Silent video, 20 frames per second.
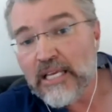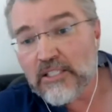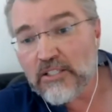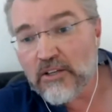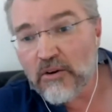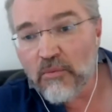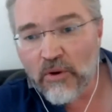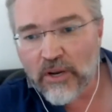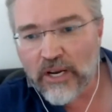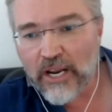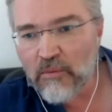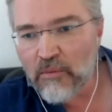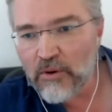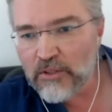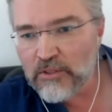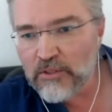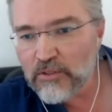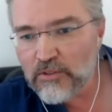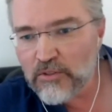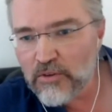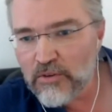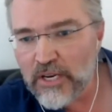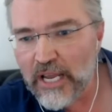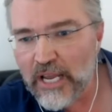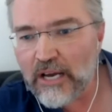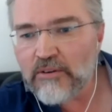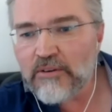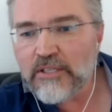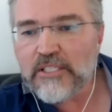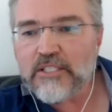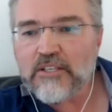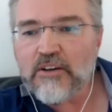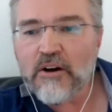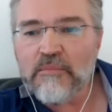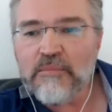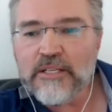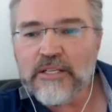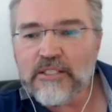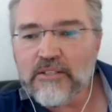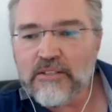So what I want to do now is
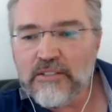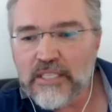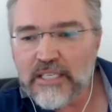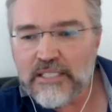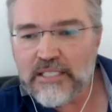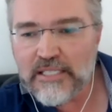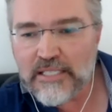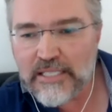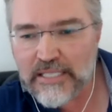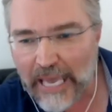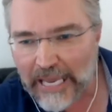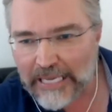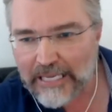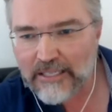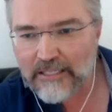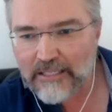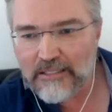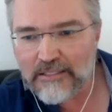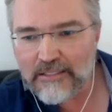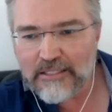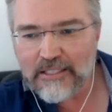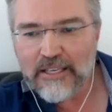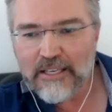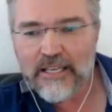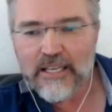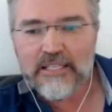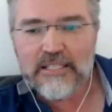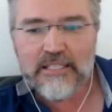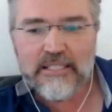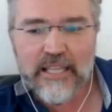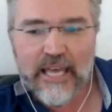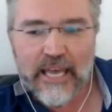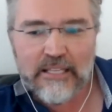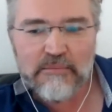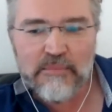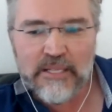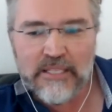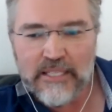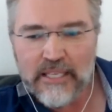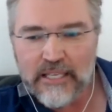comment on this second
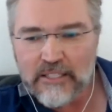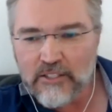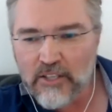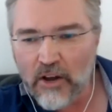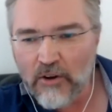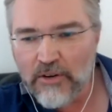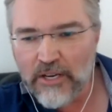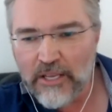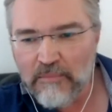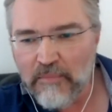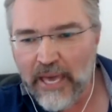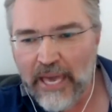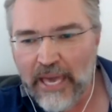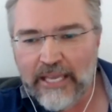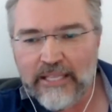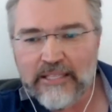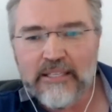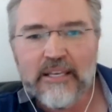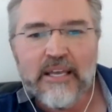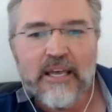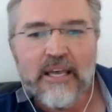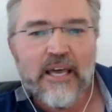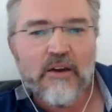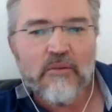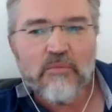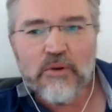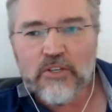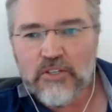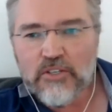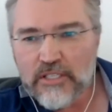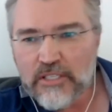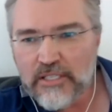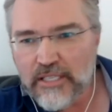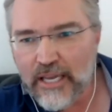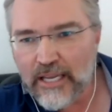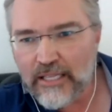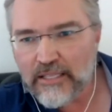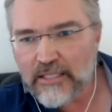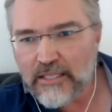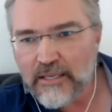statement that Tony made, which is
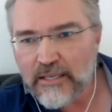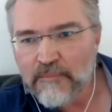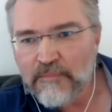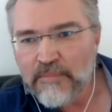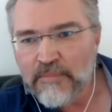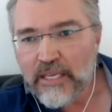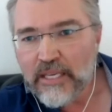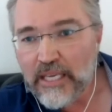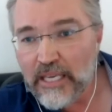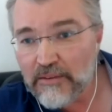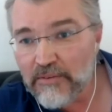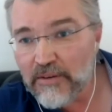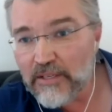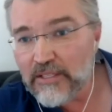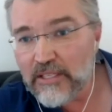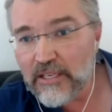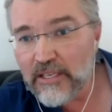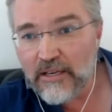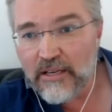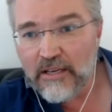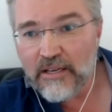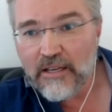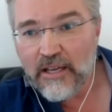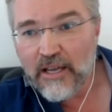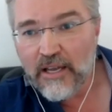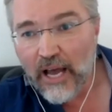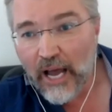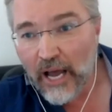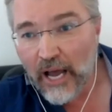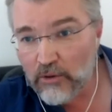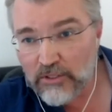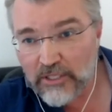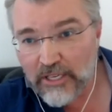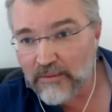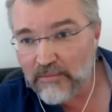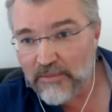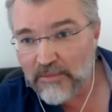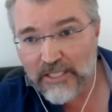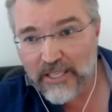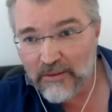that even the
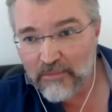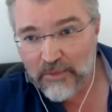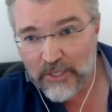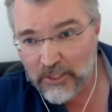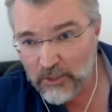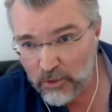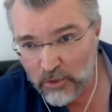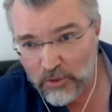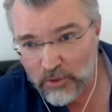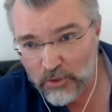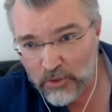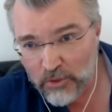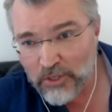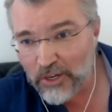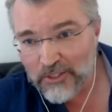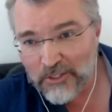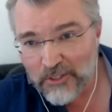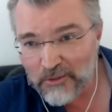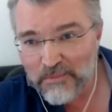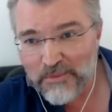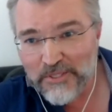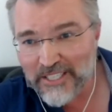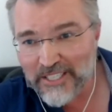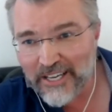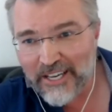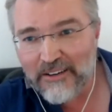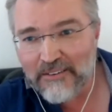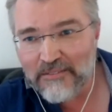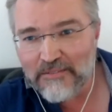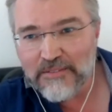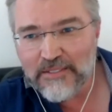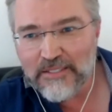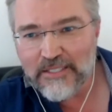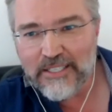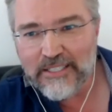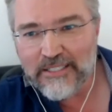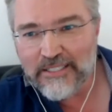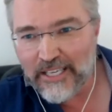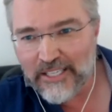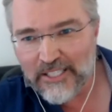outcomes that we do not observe
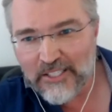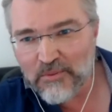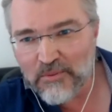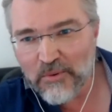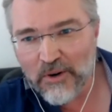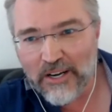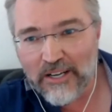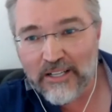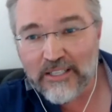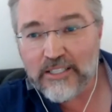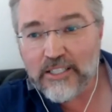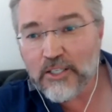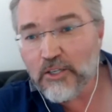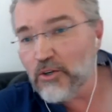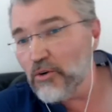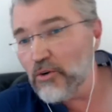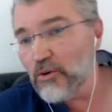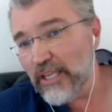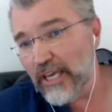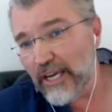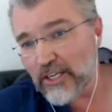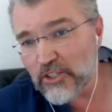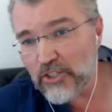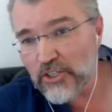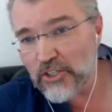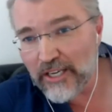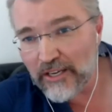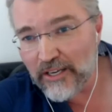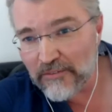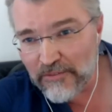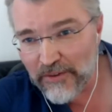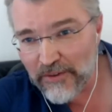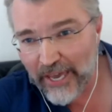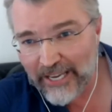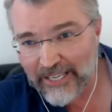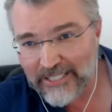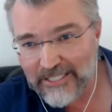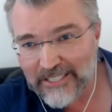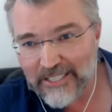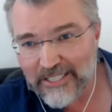in this world could actually
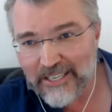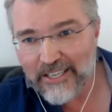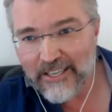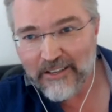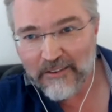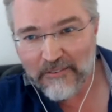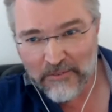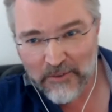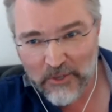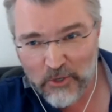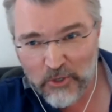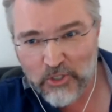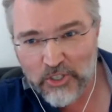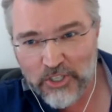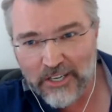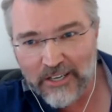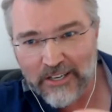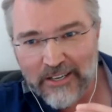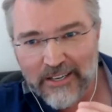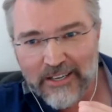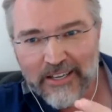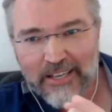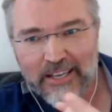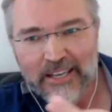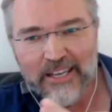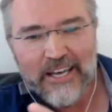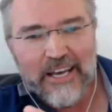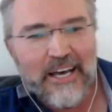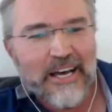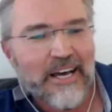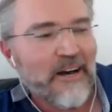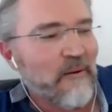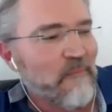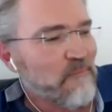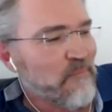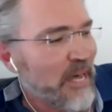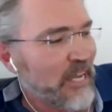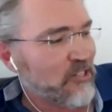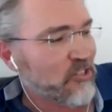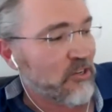affect future
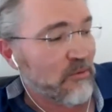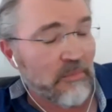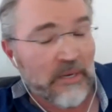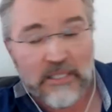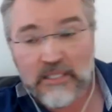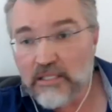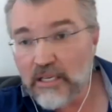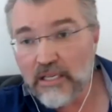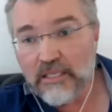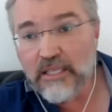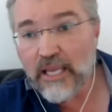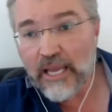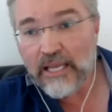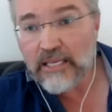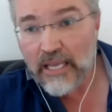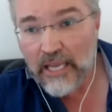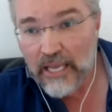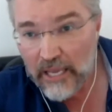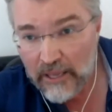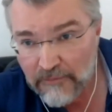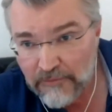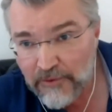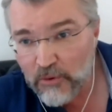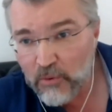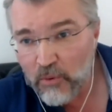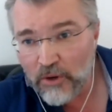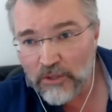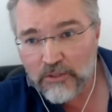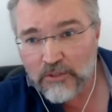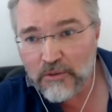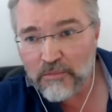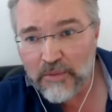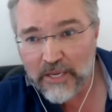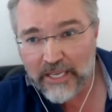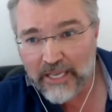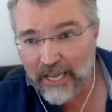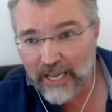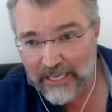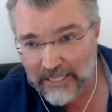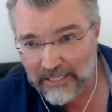measurements. And if quantum
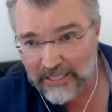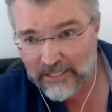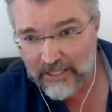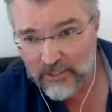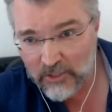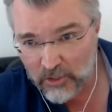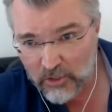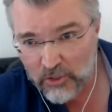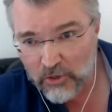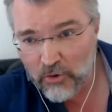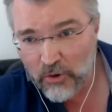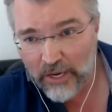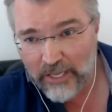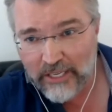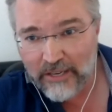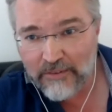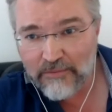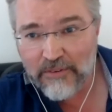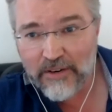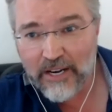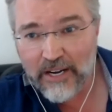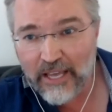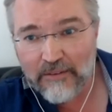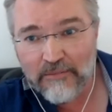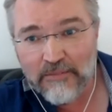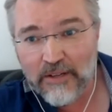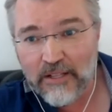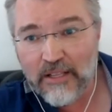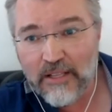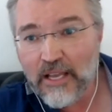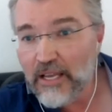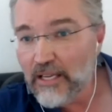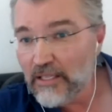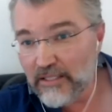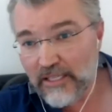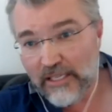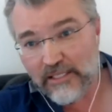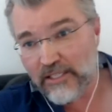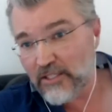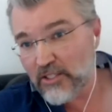mechanics is true at every level,
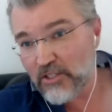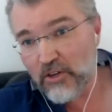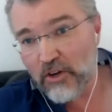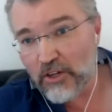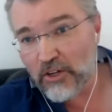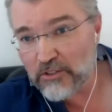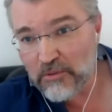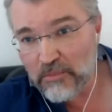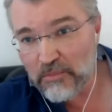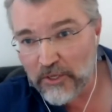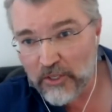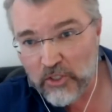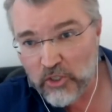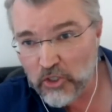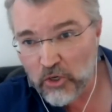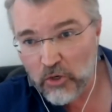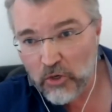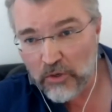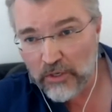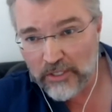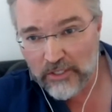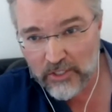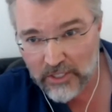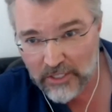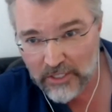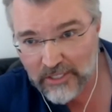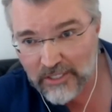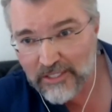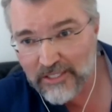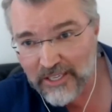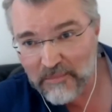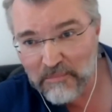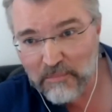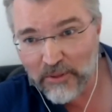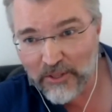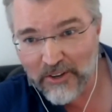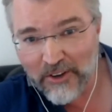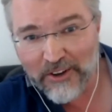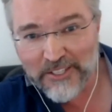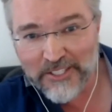this has got to be true. It's just a
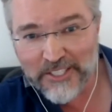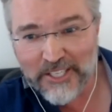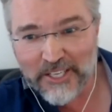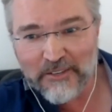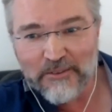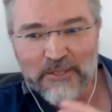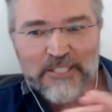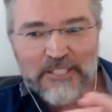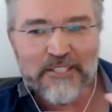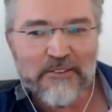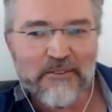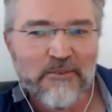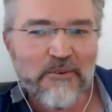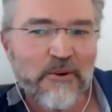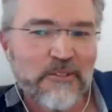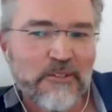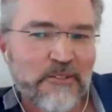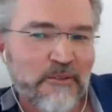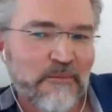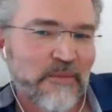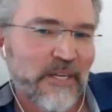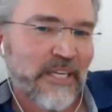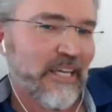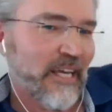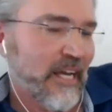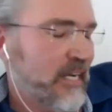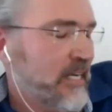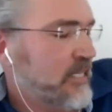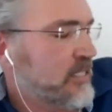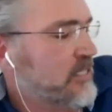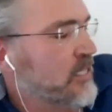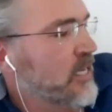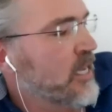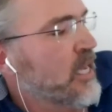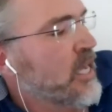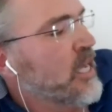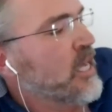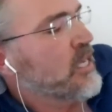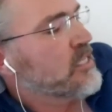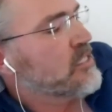simple consequence of quantum mechanics.
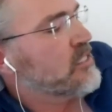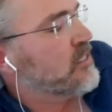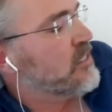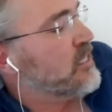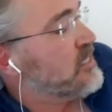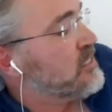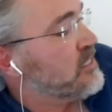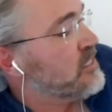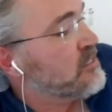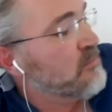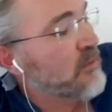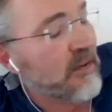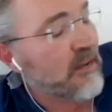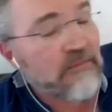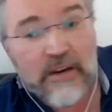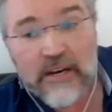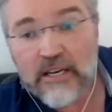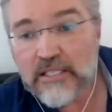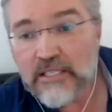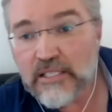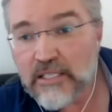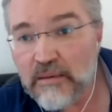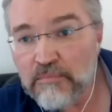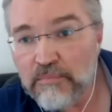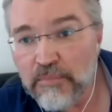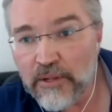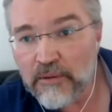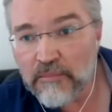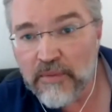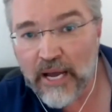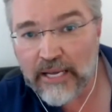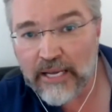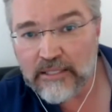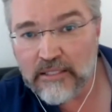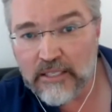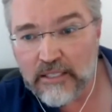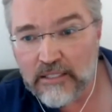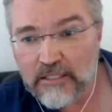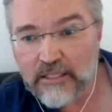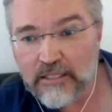So this is my very
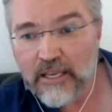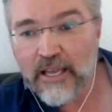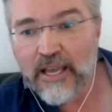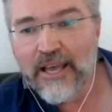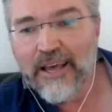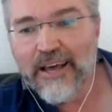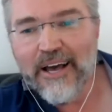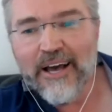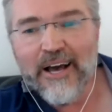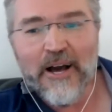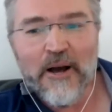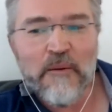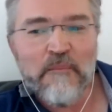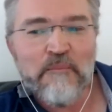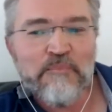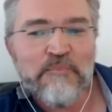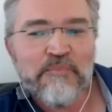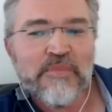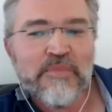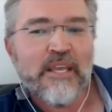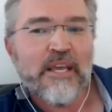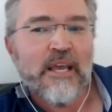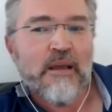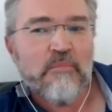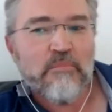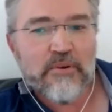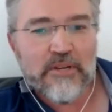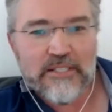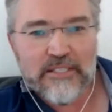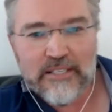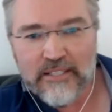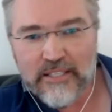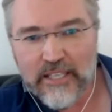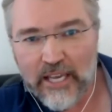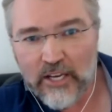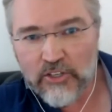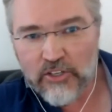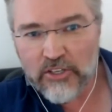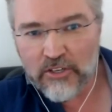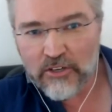simple-minded
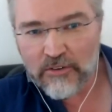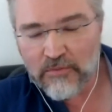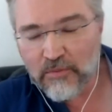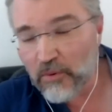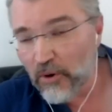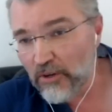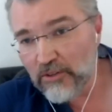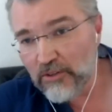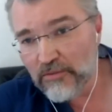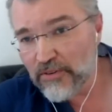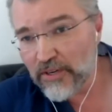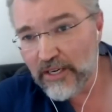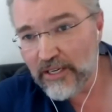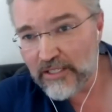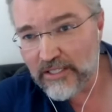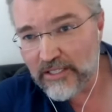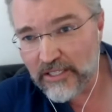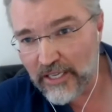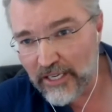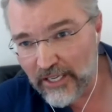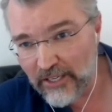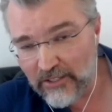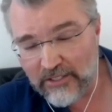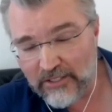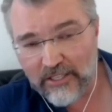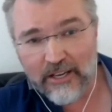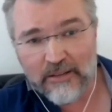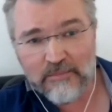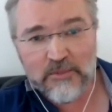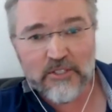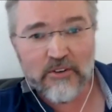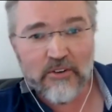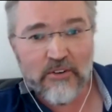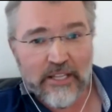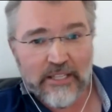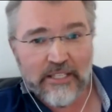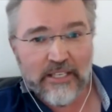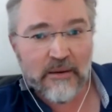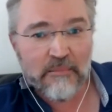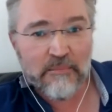presentation of what you've heard zillion times
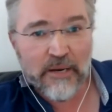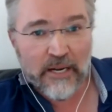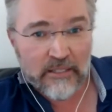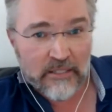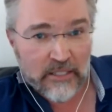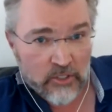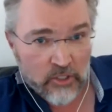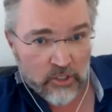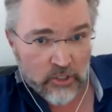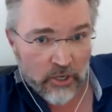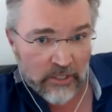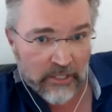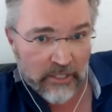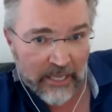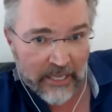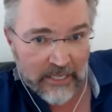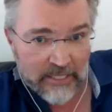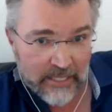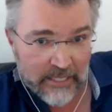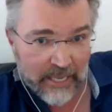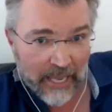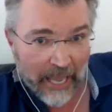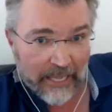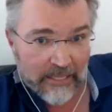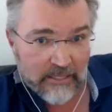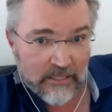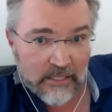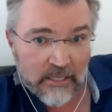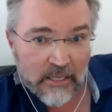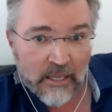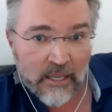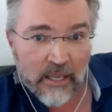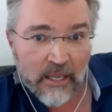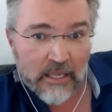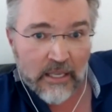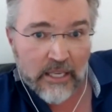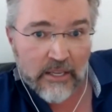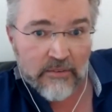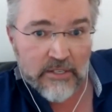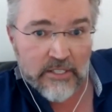already about. It's Schrodinger's cat.
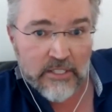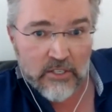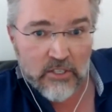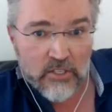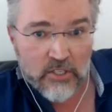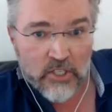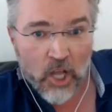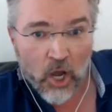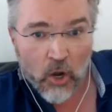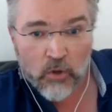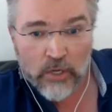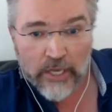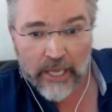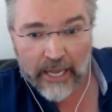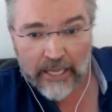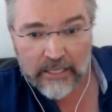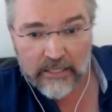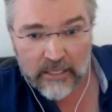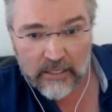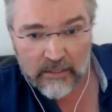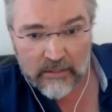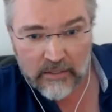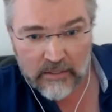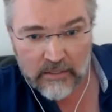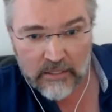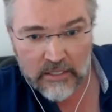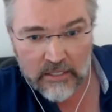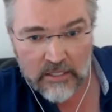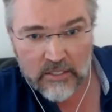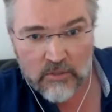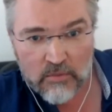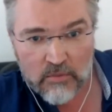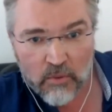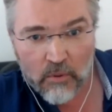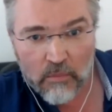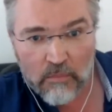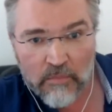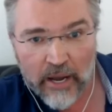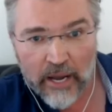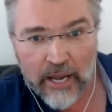Here is a snow cat. I think this is
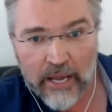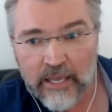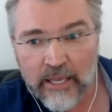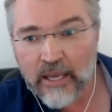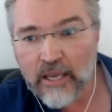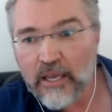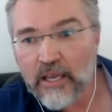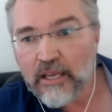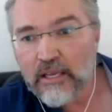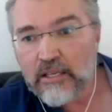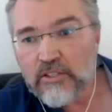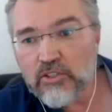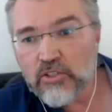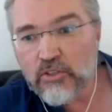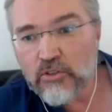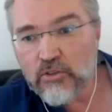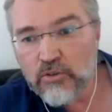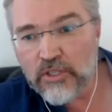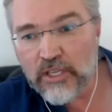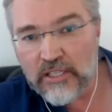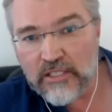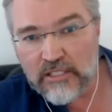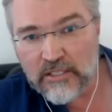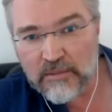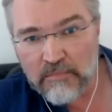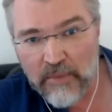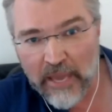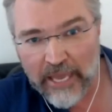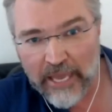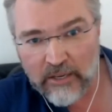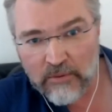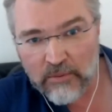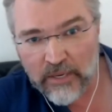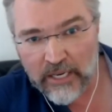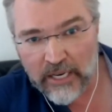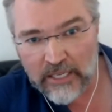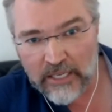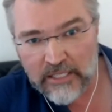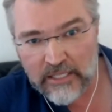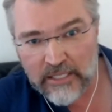what my students make
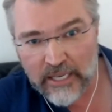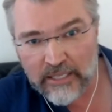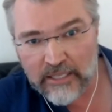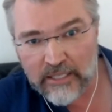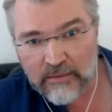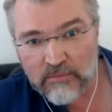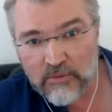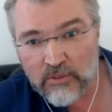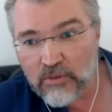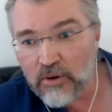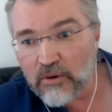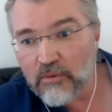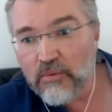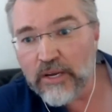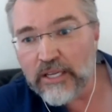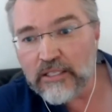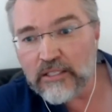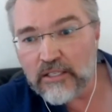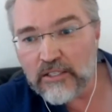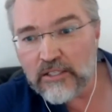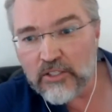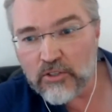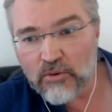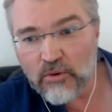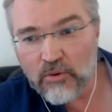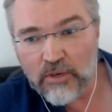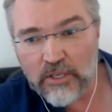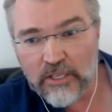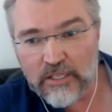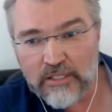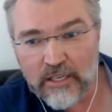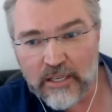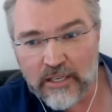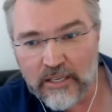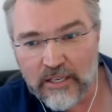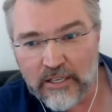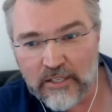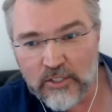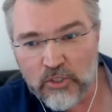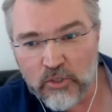when I send them to a winter school
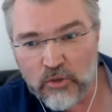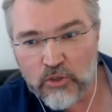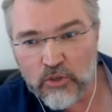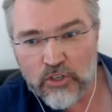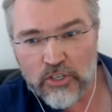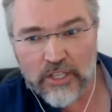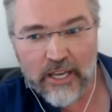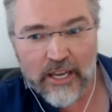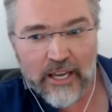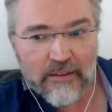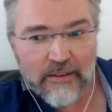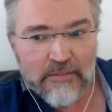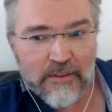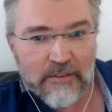in Les Houches. They're having